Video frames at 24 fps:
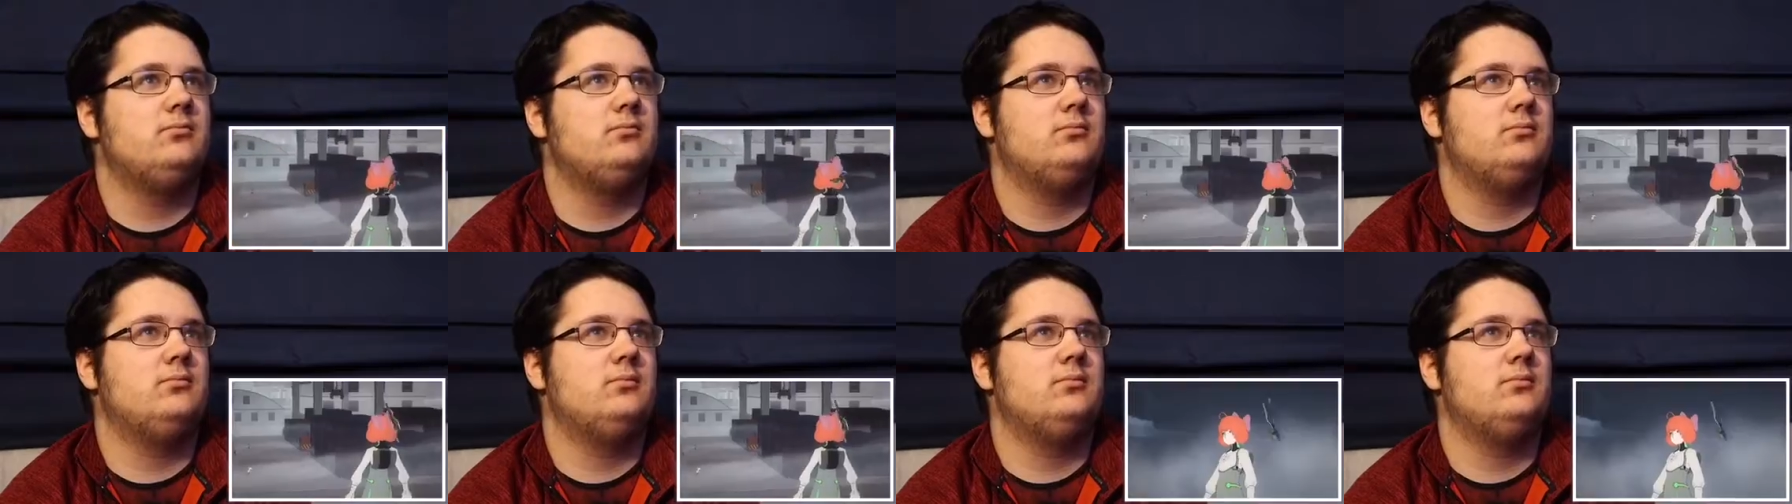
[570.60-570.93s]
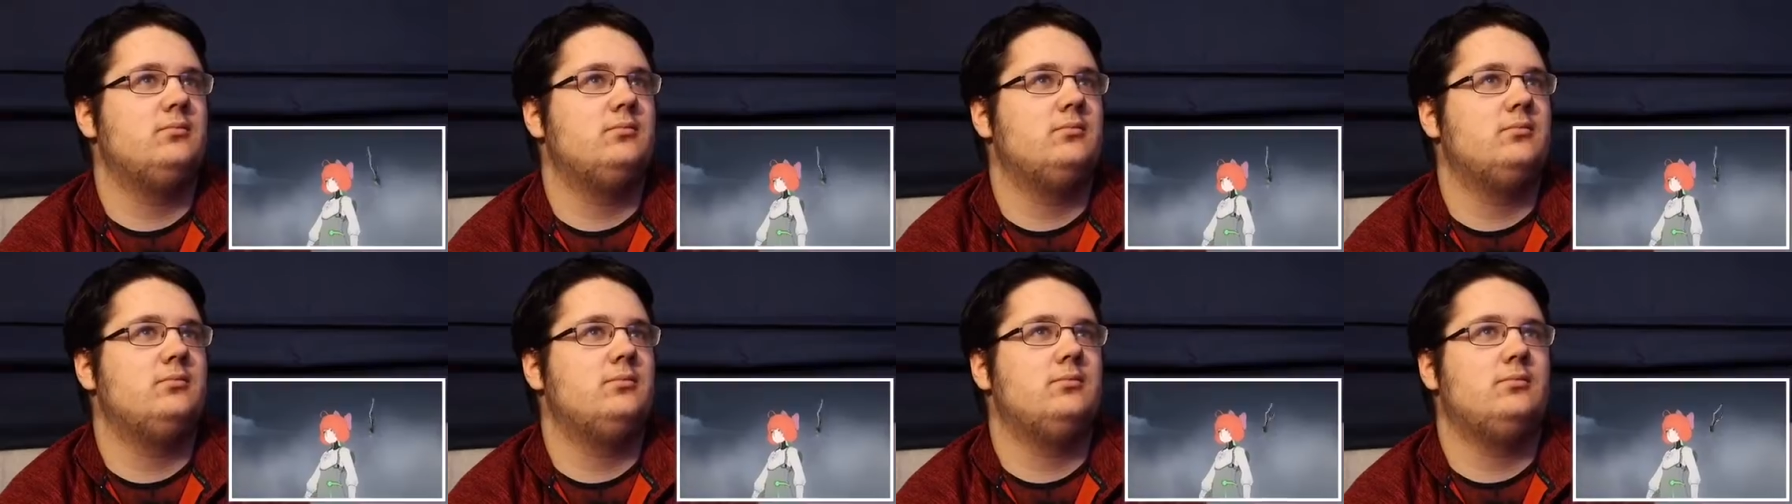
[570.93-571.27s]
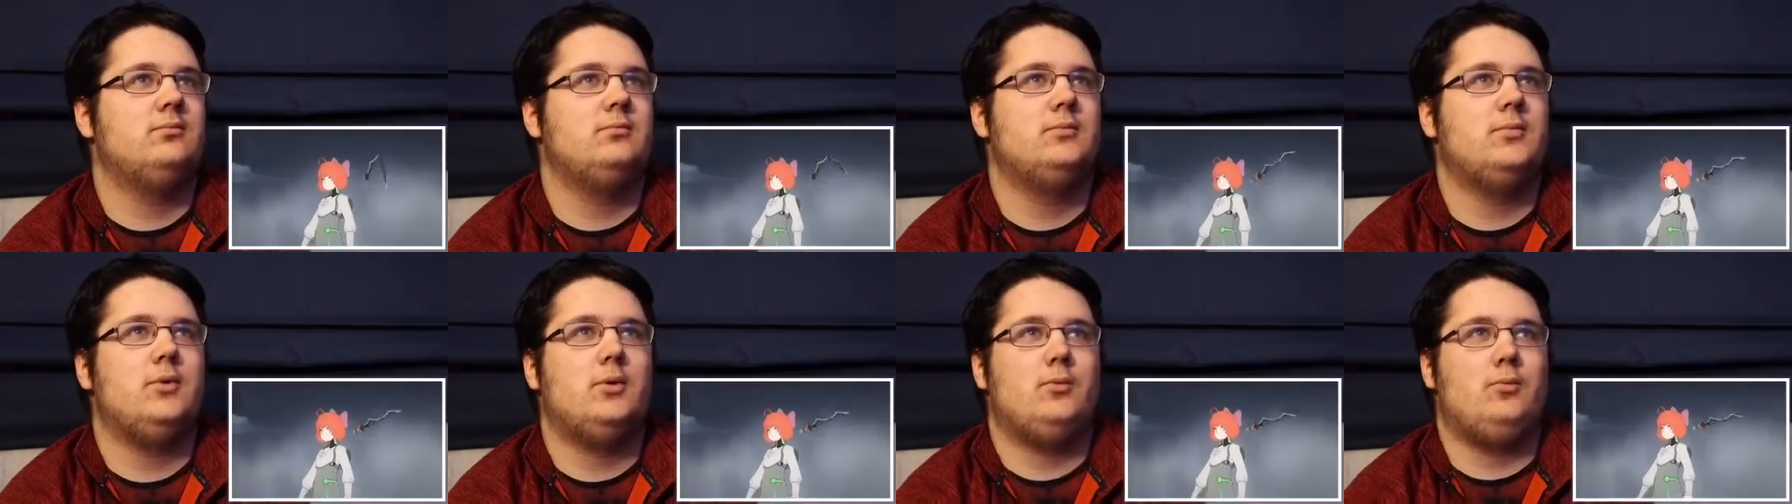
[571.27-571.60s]

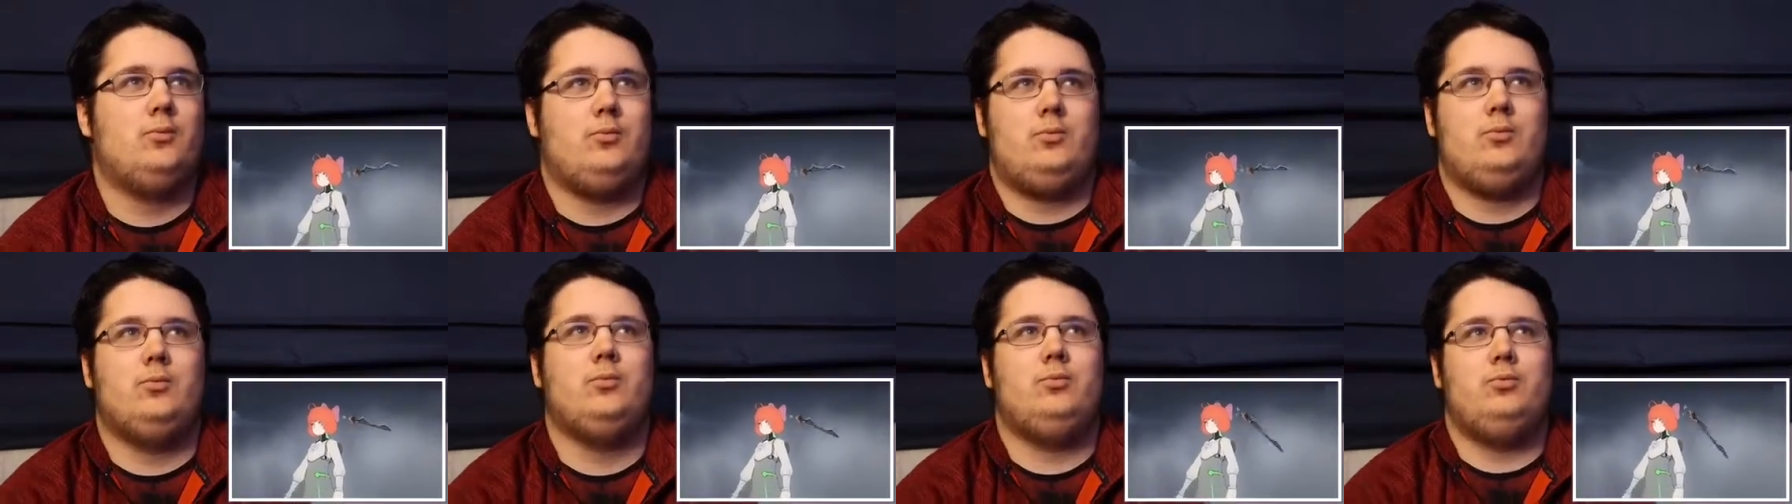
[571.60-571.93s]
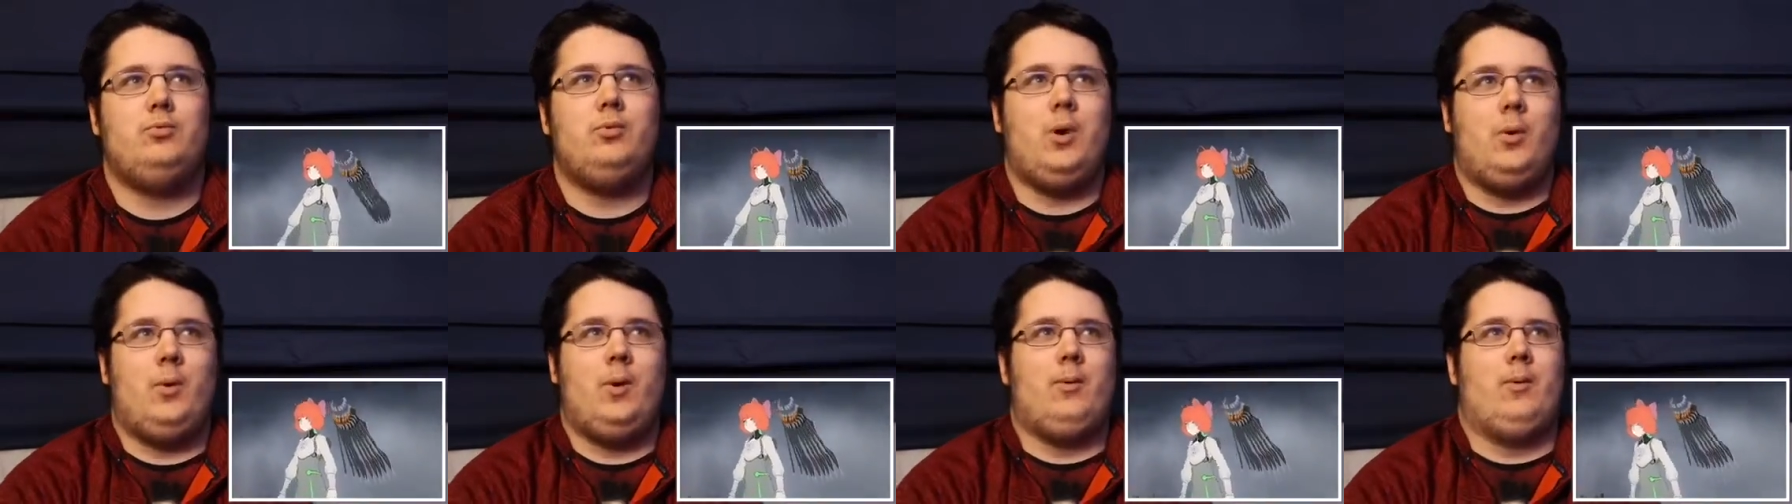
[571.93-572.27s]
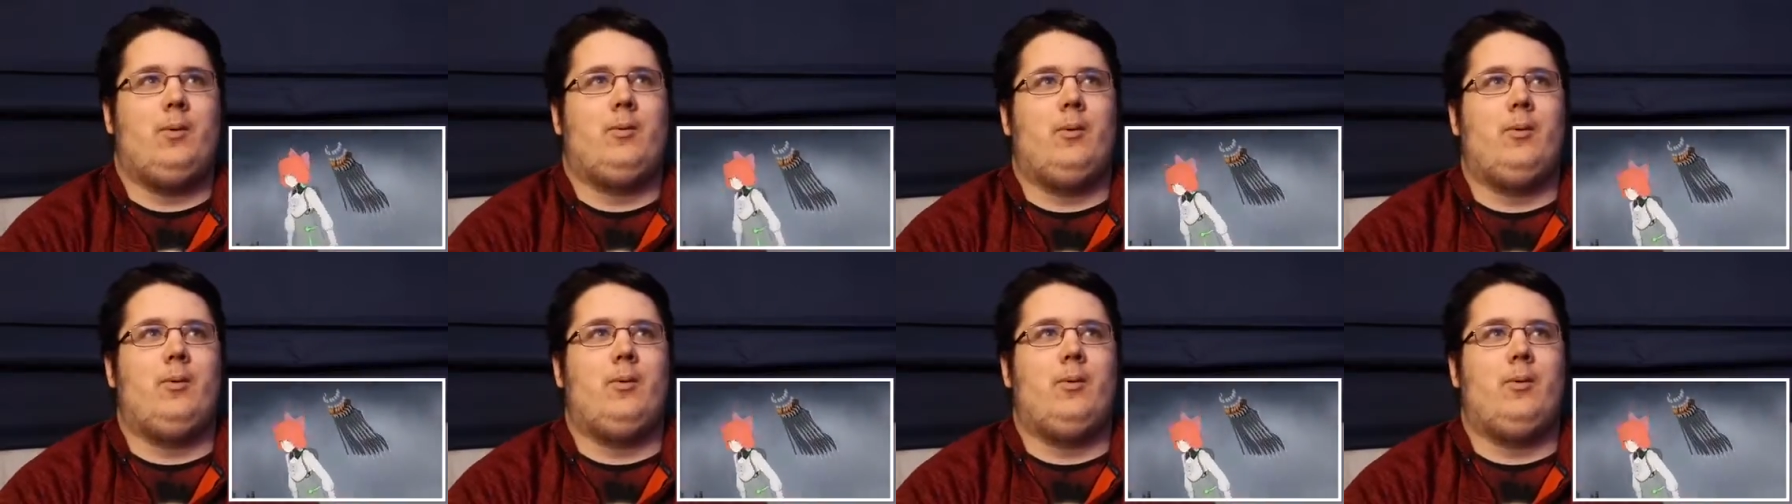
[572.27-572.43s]
Whoa, whoa, whoa, whoa, whoa,